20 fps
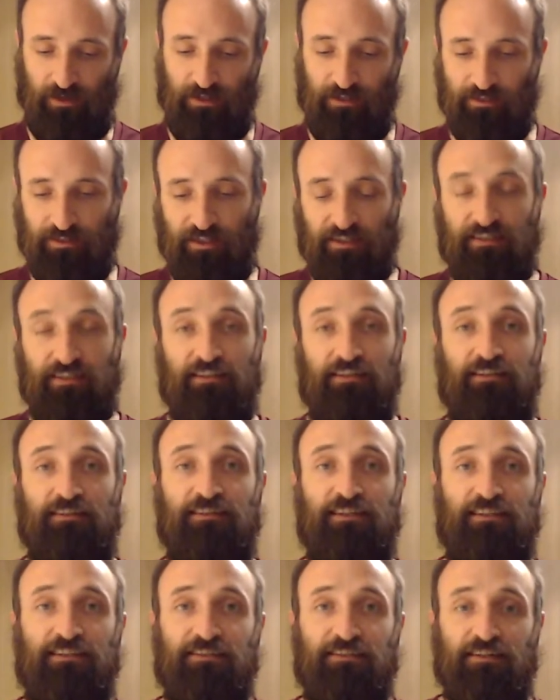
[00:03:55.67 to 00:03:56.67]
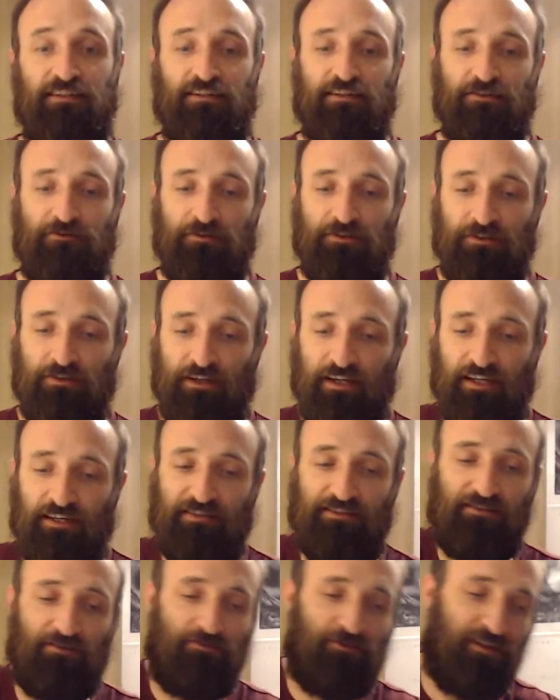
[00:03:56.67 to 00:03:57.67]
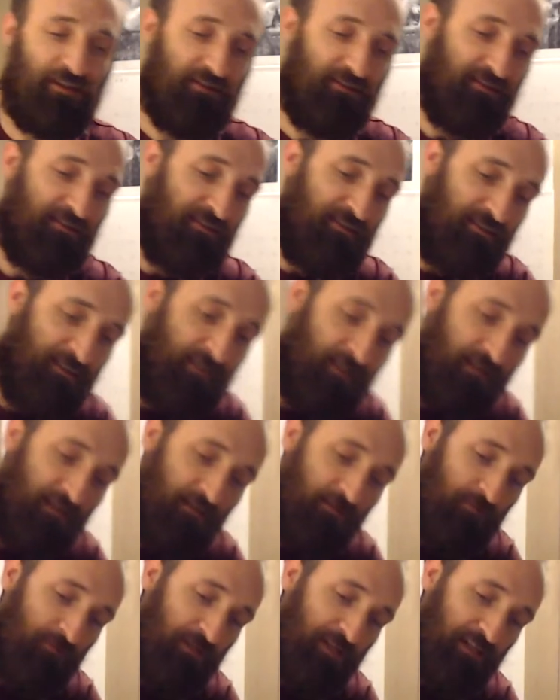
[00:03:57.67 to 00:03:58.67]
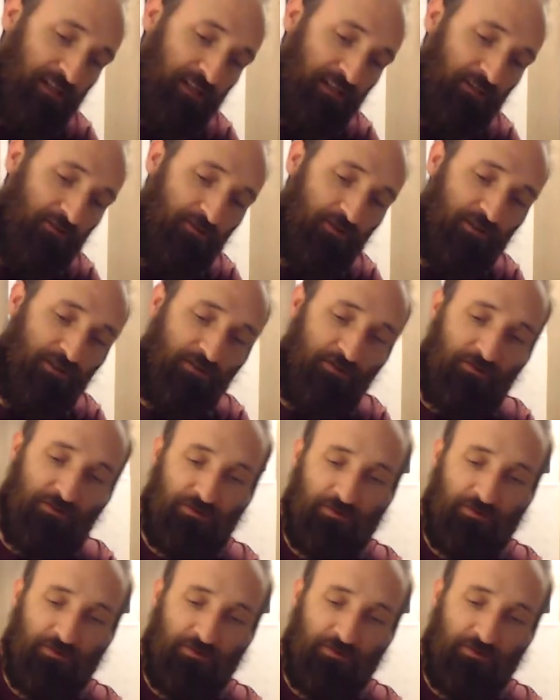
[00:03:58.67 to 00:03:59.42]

Takes a little dexterity with your hands and wrists, but you can use